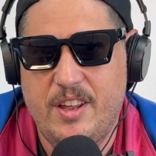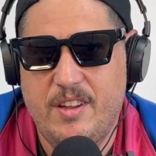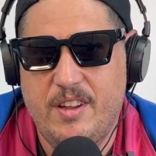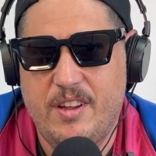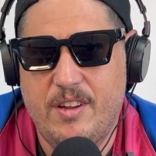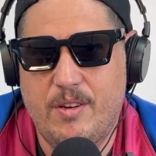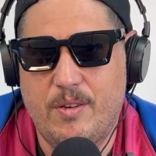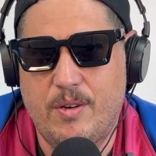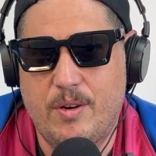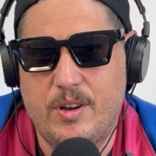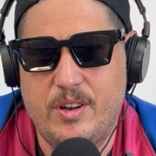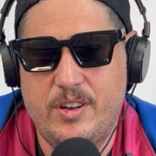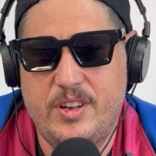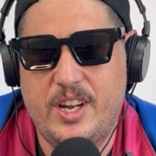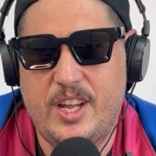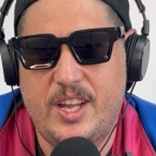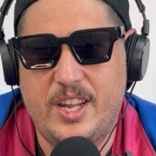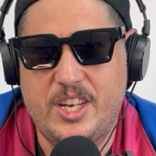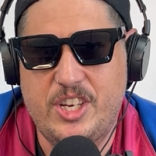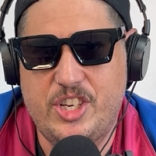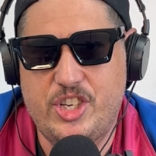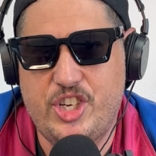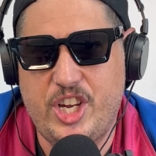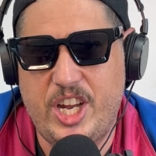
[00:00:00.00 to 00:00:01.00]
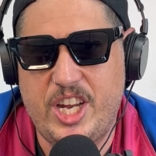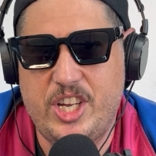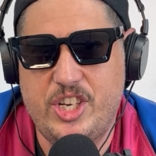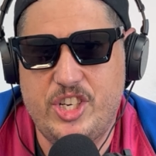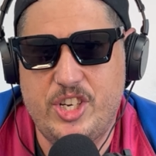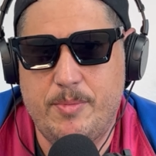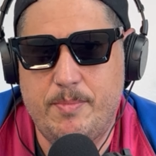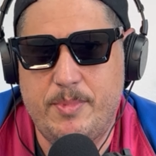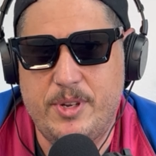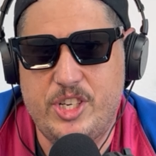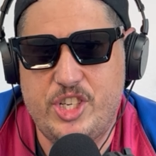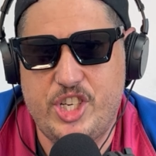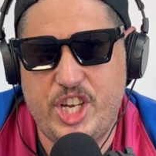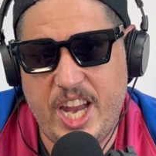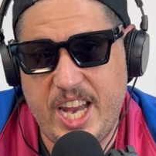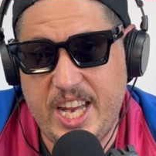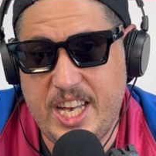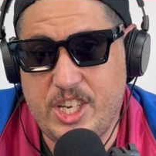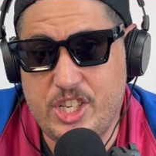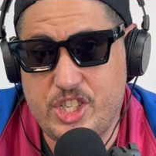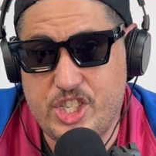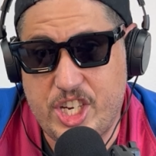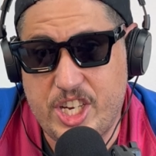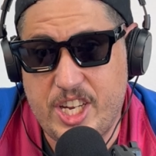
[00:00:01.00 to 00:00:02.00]
or not exchange it, but
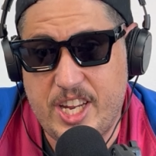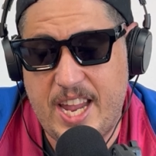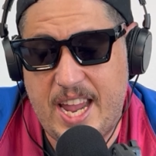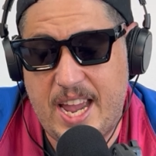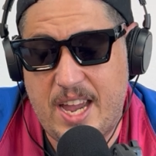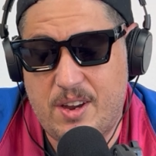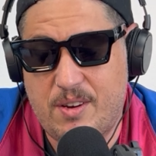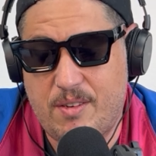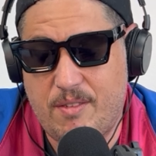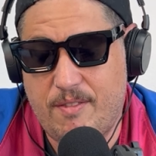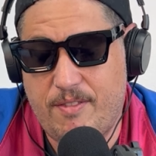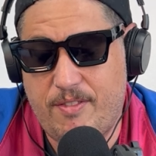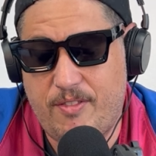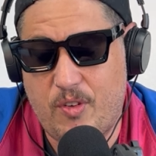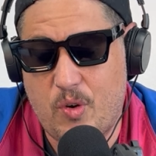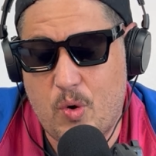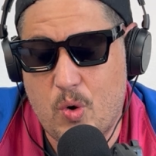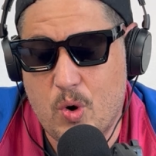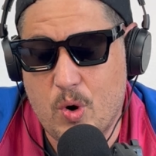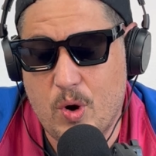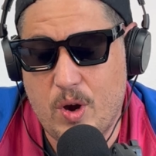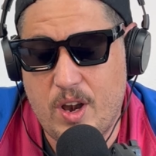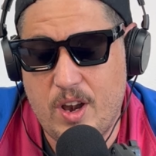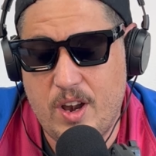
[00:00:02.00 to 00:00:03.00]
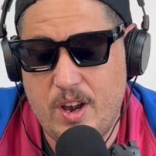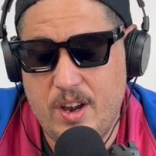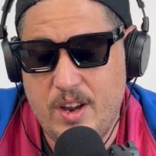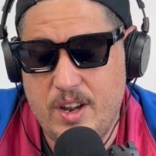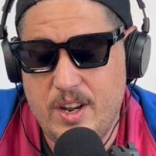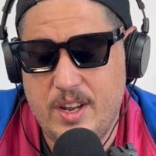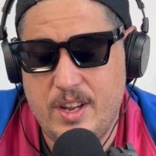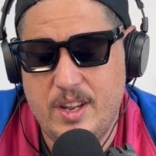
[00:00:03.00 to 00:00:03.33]
change it out for